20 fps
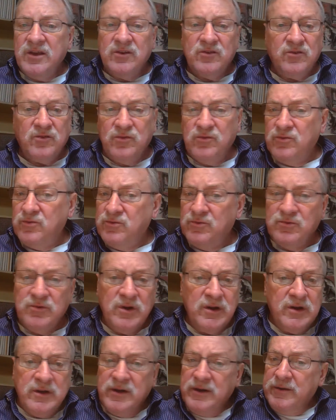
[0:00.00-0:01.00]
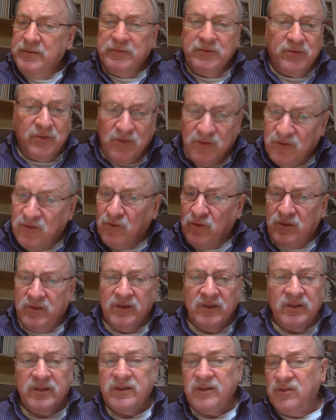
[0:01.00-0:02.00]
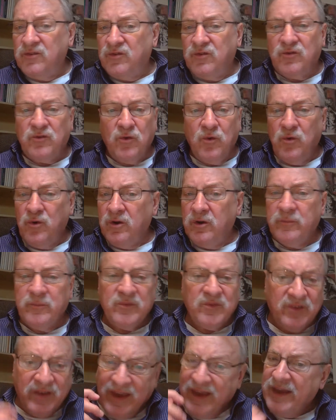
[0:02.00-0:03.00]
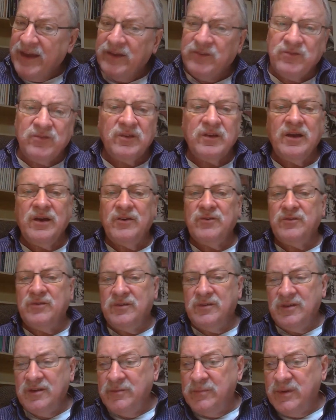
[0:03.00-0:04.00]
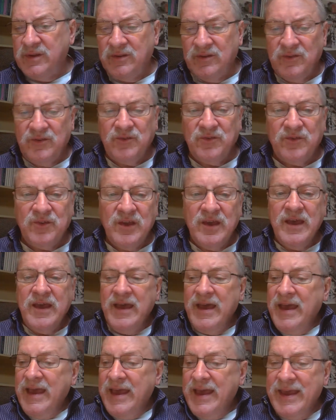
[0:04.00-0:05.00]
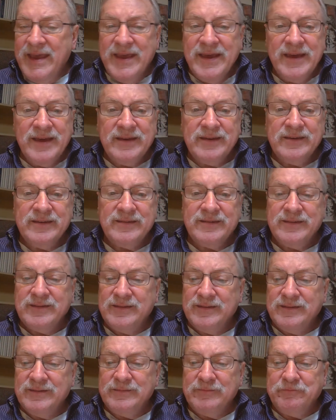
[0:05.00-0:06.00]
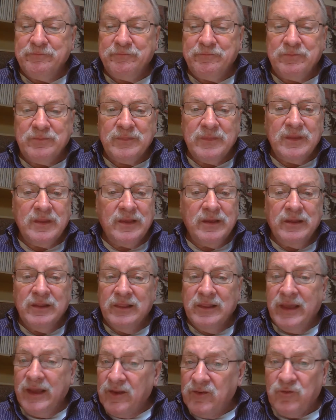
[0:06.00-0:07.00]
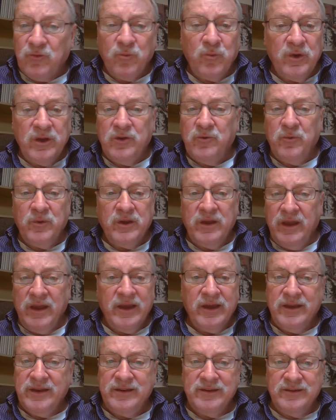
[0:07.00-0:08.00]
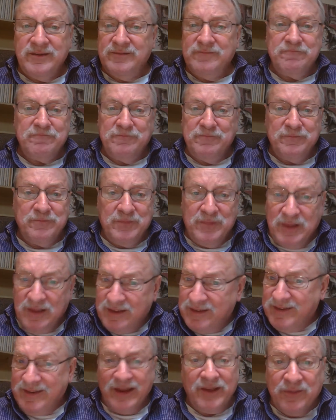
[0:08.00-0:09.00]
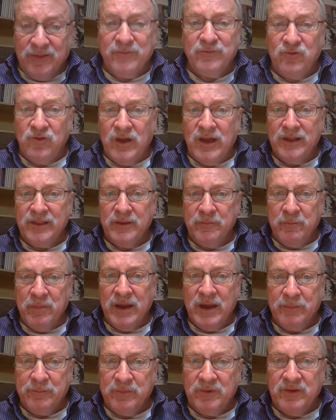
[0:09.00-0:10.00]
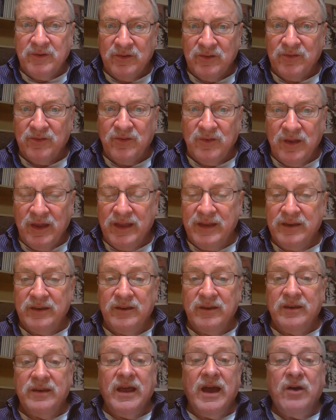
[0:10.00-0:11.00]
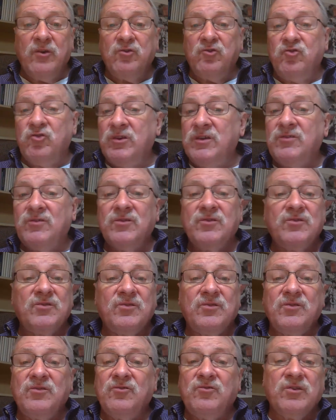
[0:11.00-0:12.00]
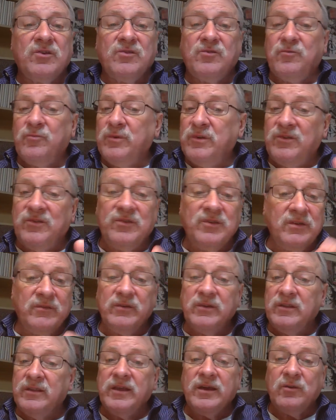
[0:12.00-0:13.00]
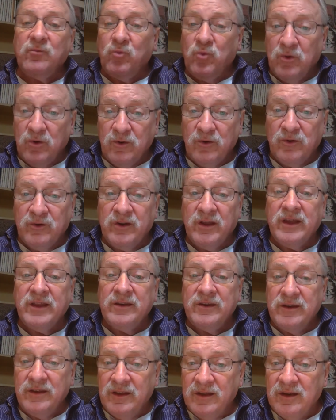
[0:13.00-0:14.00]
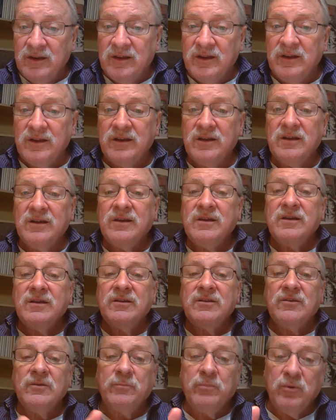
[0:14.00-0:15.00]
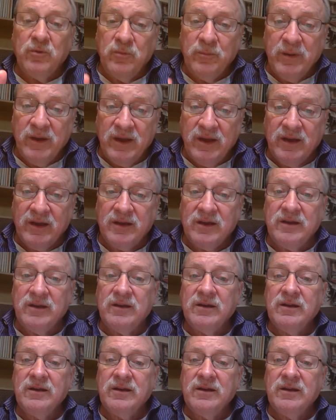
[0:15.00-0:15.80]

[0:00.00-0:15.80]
to stilling storms, casting out demons, and last week we had the death of John the Baptist, and now Jesus just receiving that word and needing to pull back